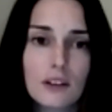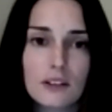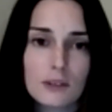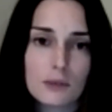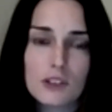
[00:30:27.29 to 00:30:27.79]

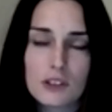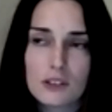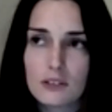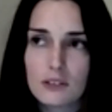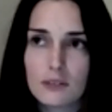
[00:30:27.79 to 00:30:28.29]
It just
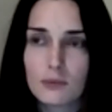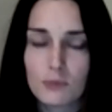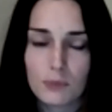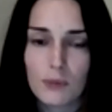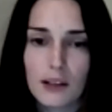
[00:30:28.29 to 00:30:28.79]

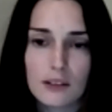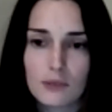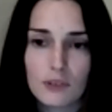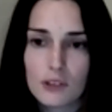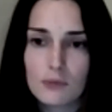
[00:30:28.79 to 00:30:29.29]
makes
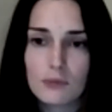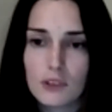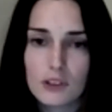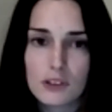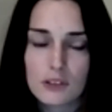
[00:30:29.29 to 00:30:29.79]

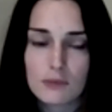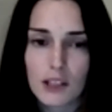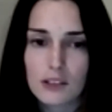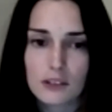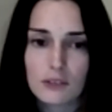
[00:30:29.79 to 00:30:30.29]

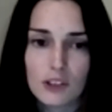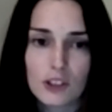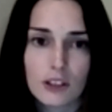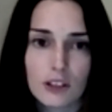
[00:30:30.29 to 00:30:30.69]
it richer.